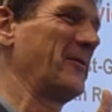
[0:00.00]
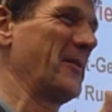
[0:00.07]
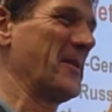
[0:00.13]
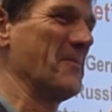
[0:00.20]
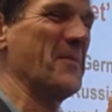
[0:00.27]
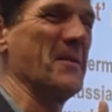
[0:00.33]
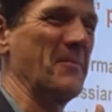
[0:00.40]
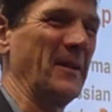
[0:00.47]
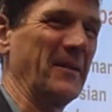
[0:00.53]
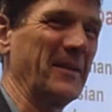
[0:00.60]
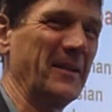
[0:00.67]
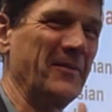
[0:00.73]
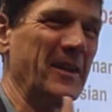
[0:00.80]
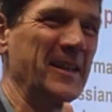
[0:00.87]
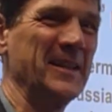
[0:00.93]
for the people.
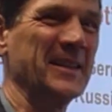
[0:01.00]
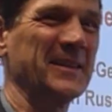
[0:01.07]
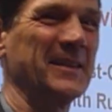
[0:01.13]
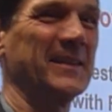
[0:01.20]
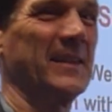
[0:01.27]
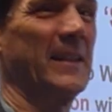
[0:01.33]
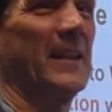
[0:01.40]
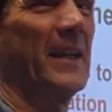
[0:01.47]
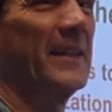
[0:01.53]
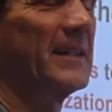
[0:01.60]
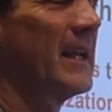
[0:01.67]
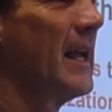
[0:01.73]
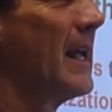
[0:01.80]
They're very interesting. And